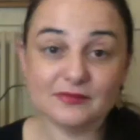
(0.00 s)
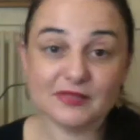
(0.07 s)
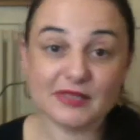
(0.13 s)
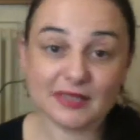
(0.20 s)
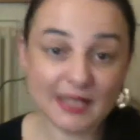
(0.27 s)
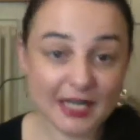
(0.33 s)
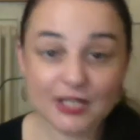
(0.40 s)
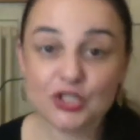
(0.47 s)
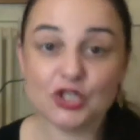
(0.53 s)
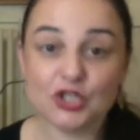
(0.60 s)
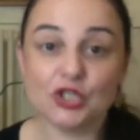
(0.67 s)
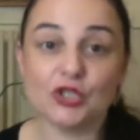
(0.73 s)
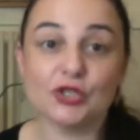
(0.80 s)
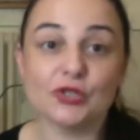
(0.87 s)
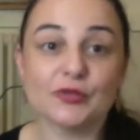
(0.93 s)

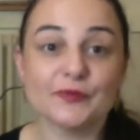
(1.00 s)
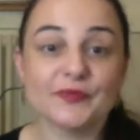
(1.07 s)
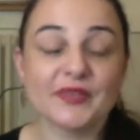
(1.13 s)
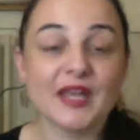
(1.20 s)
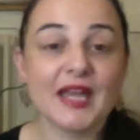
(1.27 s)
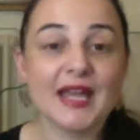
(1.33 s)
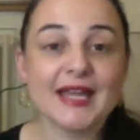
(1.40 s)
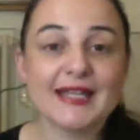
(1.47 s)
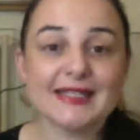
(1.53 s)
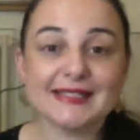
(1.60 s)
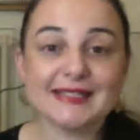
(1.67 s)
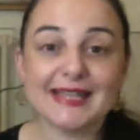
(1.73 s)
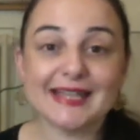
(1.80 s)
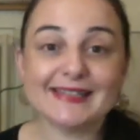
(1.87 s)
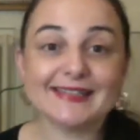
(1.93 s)
nature.
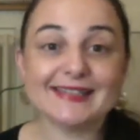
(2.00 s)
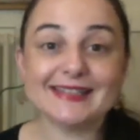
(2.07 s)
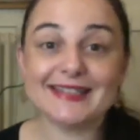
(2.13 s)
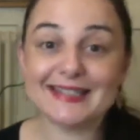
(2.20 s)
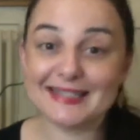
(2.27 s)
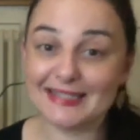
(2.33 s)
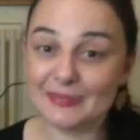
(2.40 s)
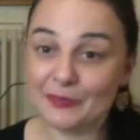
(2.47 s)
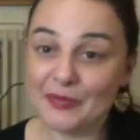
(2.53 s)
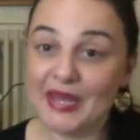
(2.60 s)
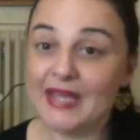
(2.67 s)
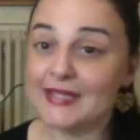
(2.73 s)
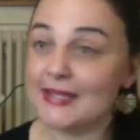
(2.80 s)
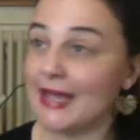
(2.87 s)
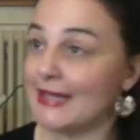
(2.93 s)
That is the
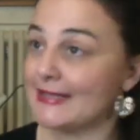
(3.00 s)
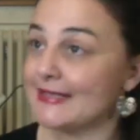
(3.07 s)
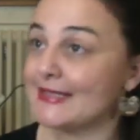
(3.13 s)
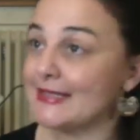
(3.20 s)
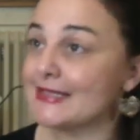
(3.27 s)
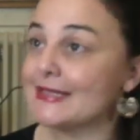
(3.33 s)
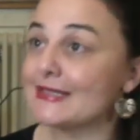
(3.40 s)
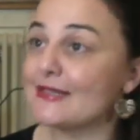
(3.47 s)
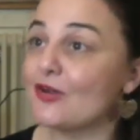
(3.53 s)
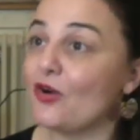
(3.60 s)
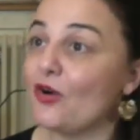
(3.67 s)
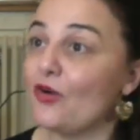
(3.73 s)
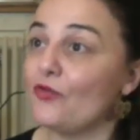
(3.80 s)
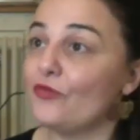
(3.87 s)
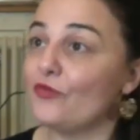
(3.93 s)
main essence
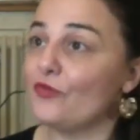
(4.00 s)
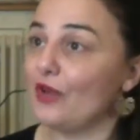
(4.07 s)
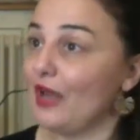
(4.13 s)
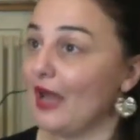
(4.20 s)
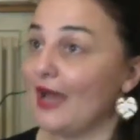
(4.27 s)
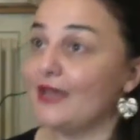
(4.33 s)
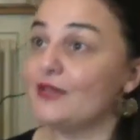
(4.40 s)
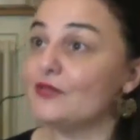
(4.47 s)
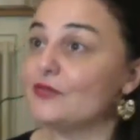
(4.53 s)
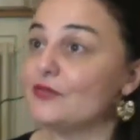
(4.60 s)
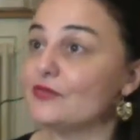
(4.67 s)
of life